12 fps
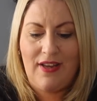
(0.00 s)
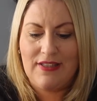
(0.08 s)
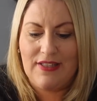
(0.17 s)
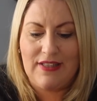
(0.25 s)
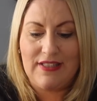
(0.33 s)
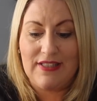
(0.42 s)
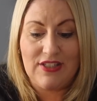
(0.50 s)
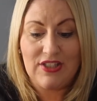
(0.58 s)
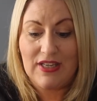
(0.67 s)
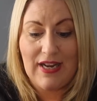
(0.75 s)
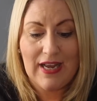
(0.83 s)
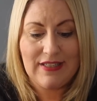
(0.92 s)
So this is just
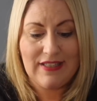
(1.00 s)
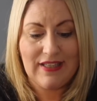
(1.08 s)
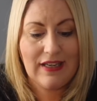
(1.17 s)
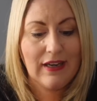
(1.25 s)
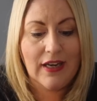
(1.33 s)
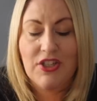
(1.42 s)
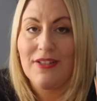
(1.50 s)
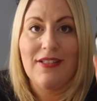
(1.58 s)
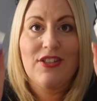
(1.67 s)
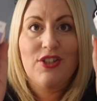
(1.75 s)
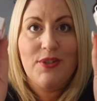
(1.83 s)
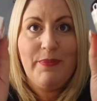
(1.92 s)
going to add to the collection.
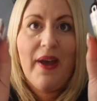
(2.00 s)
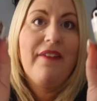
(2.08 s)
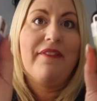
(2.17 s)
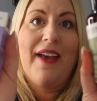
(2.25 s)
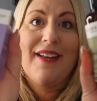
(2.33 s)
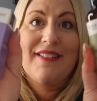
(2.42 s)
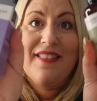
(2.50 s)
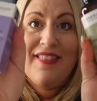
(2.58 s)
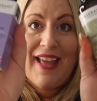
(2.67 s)
This is just perfect.